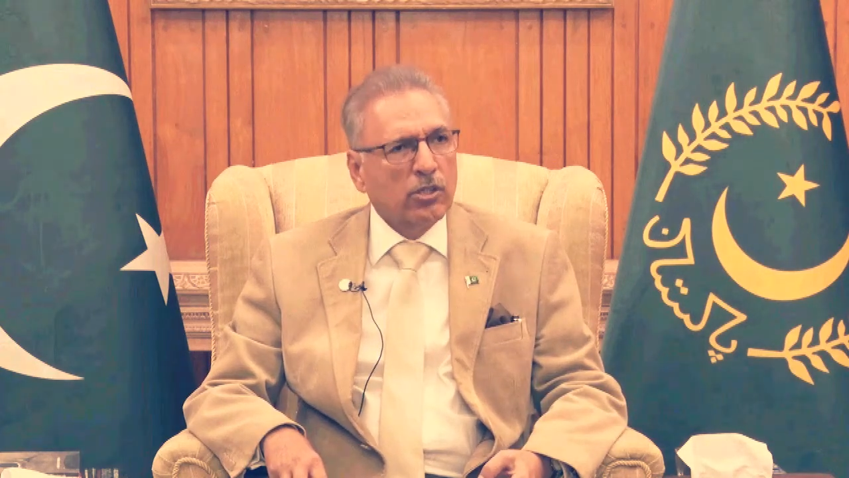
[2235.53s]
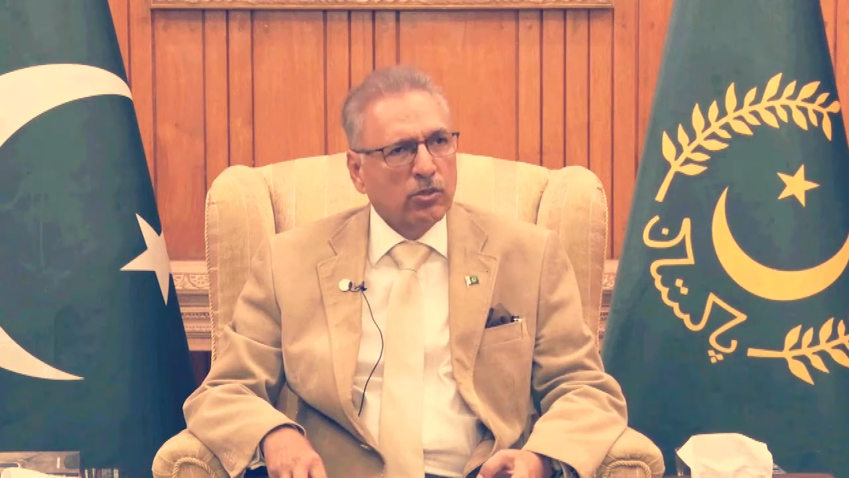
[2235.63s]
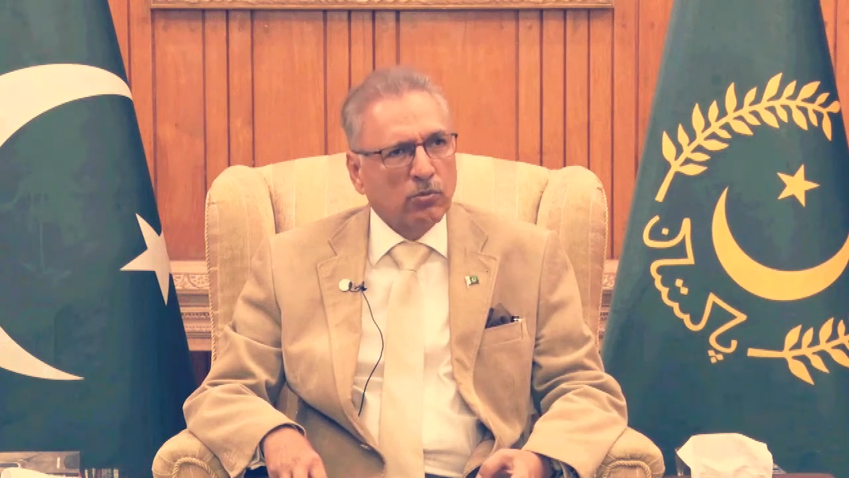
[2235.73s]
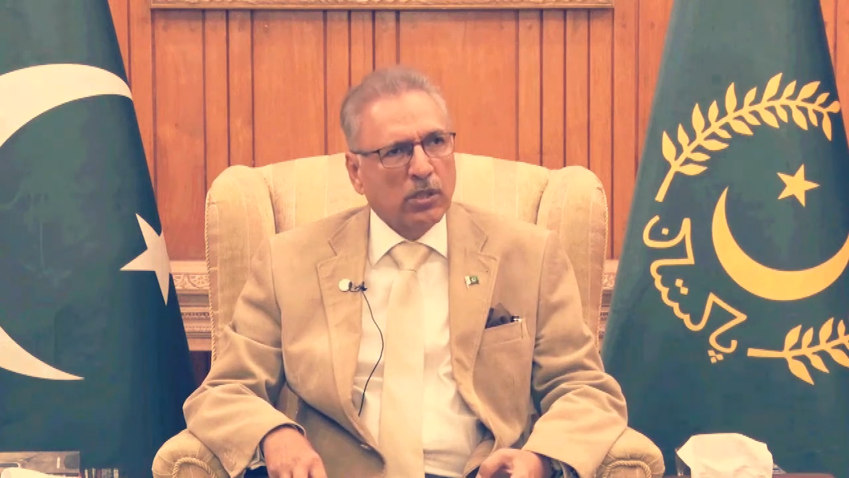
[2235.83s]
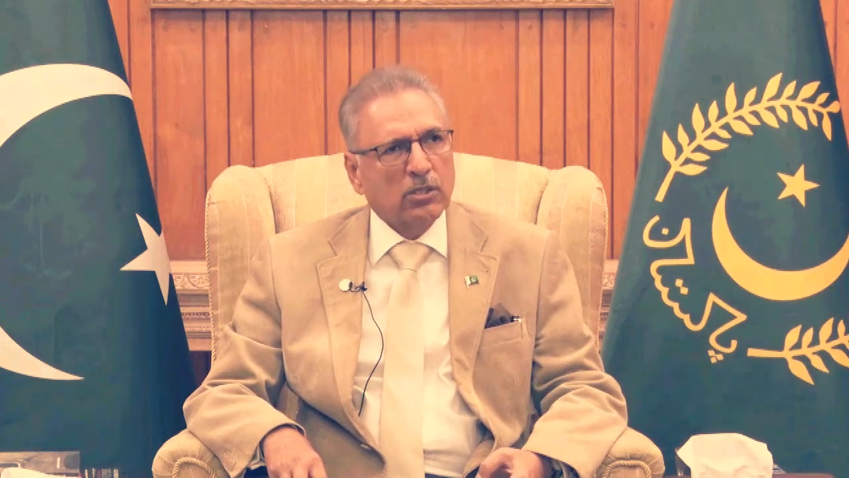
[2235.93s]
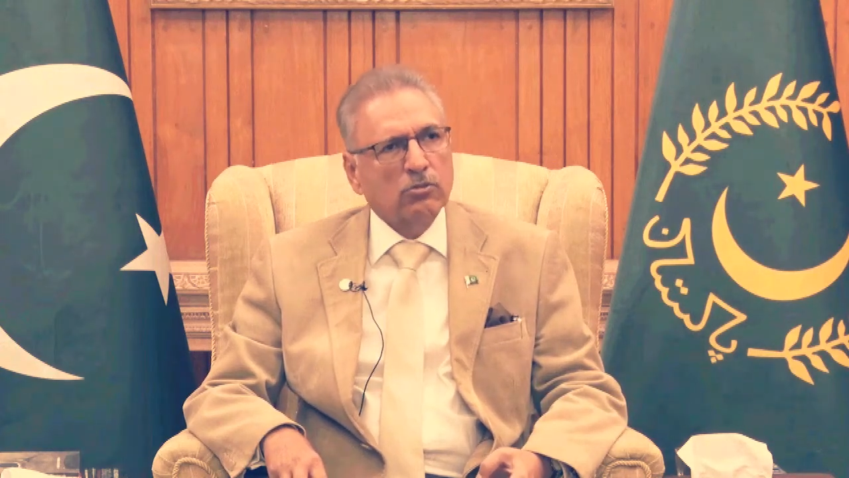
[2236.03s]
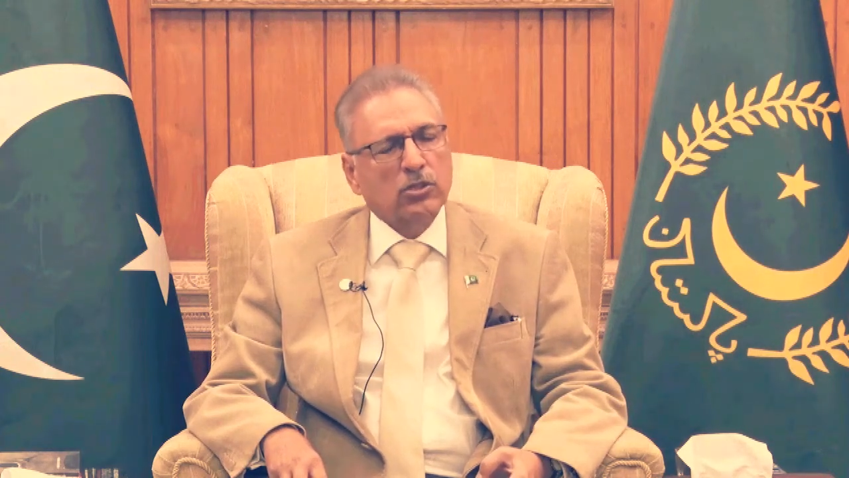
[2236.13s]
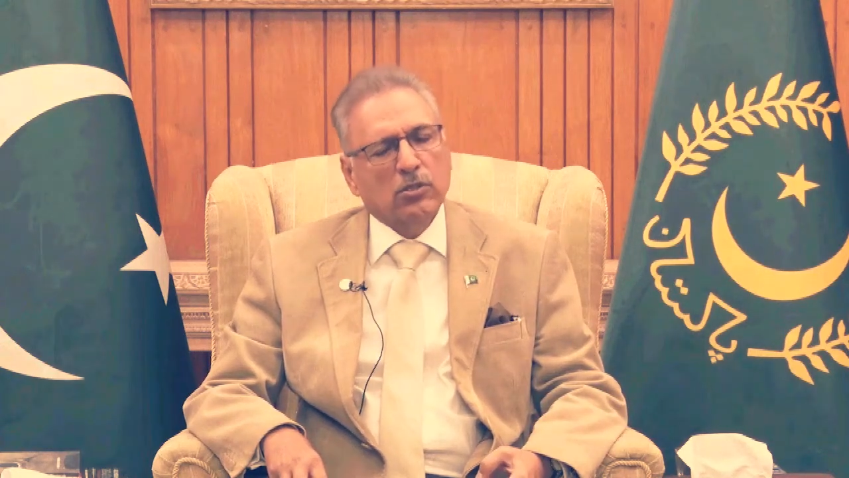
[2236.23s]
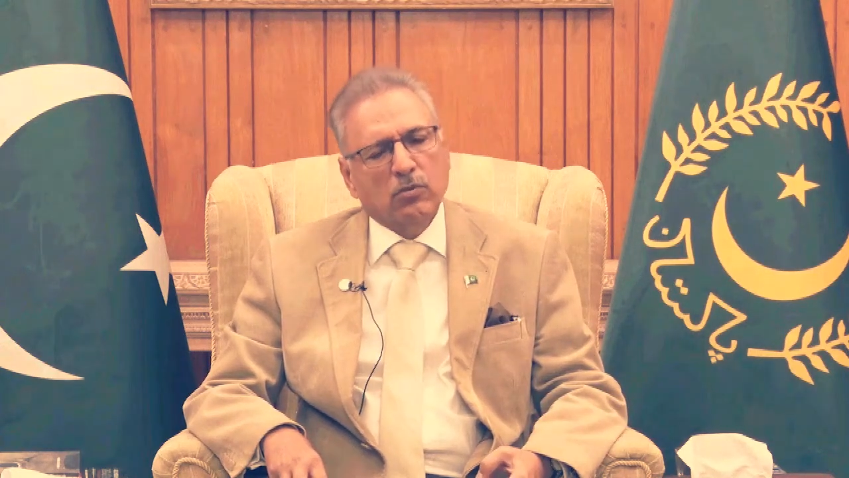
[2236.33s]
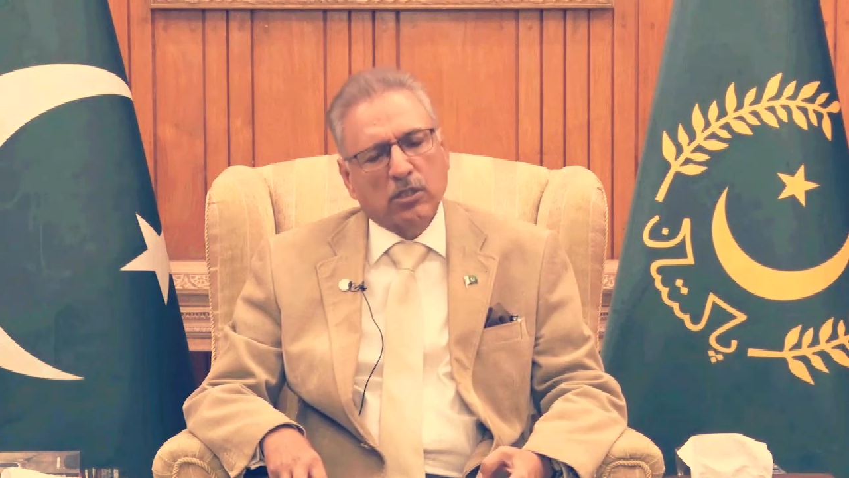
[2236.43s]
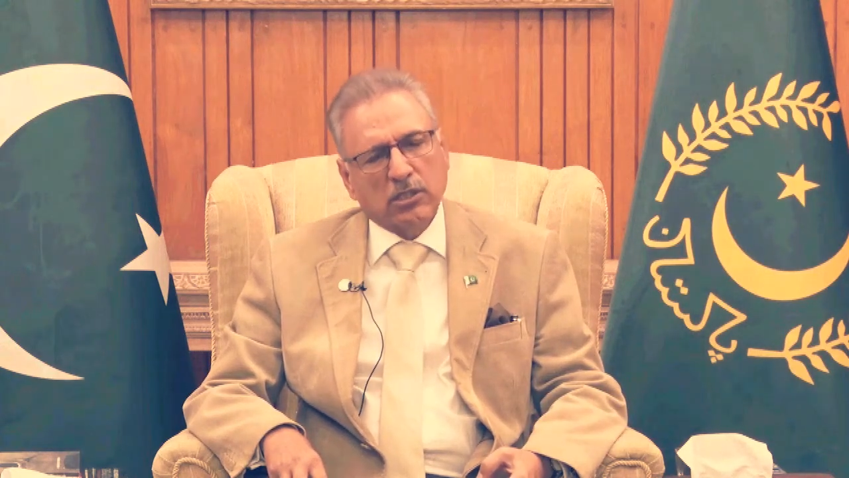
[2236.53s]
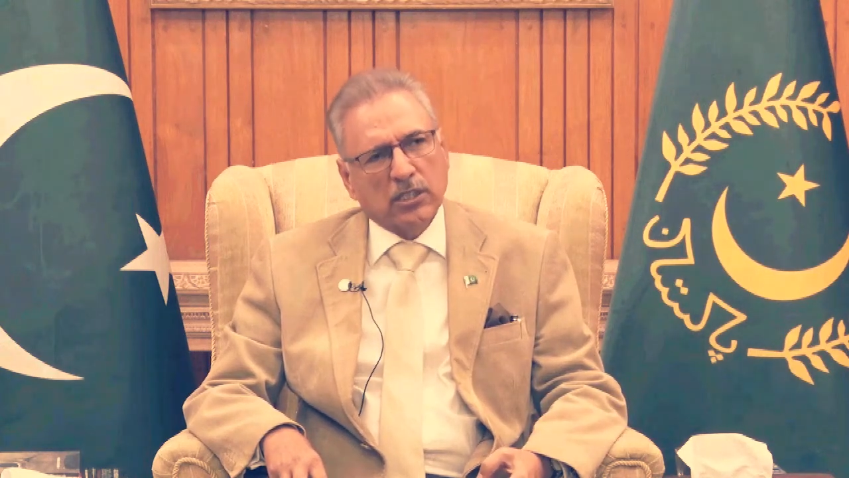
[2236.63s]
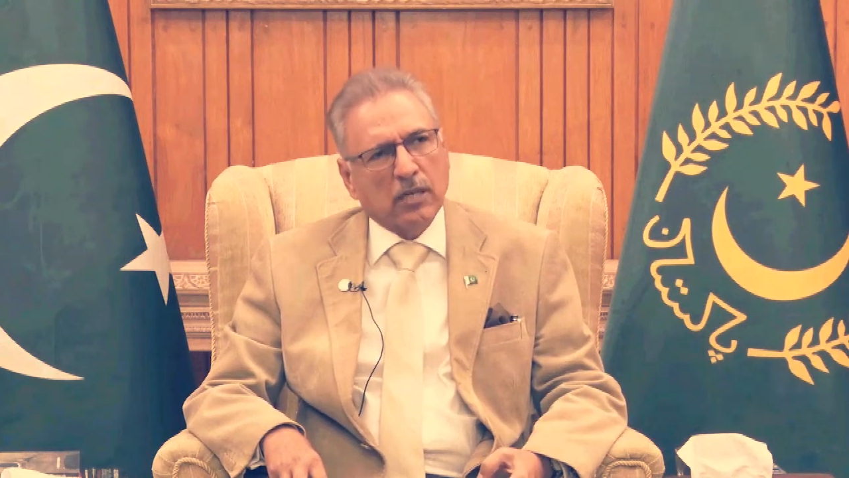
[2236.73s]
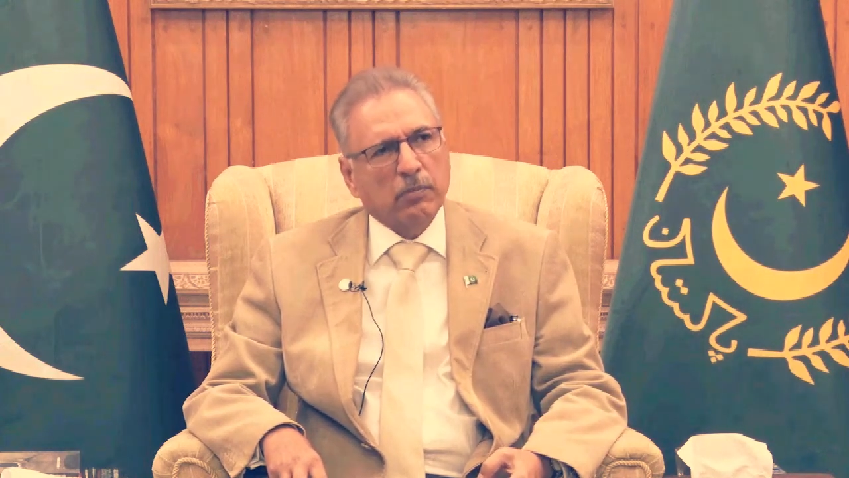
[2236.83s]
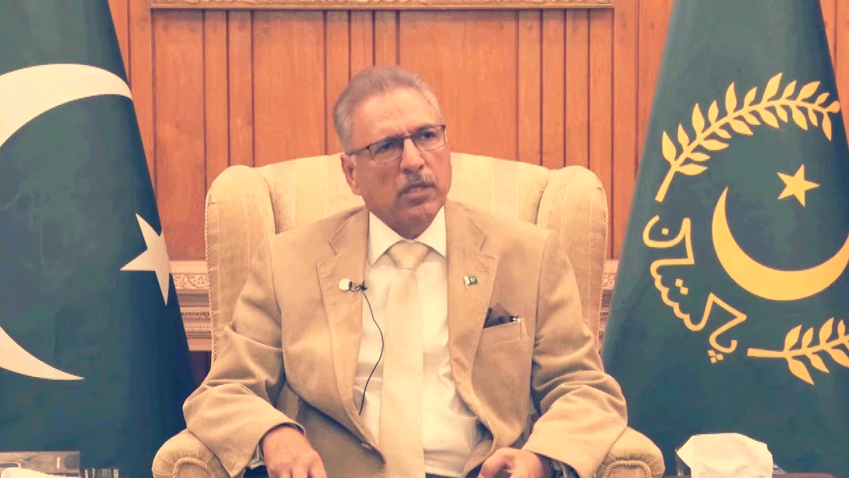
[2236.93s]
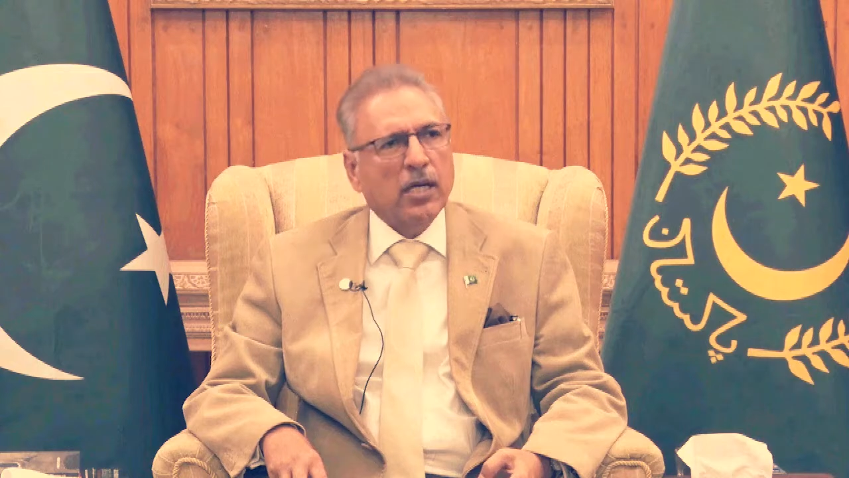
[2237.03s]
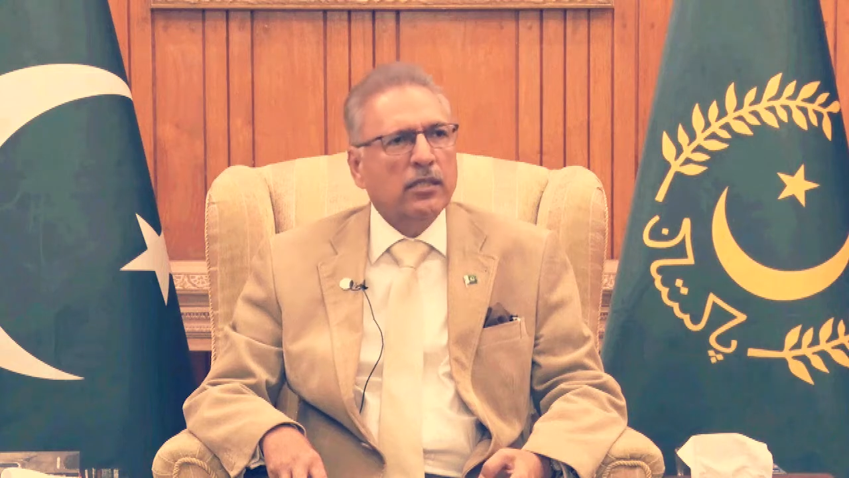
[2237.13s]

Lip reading: and you went to see what is happening.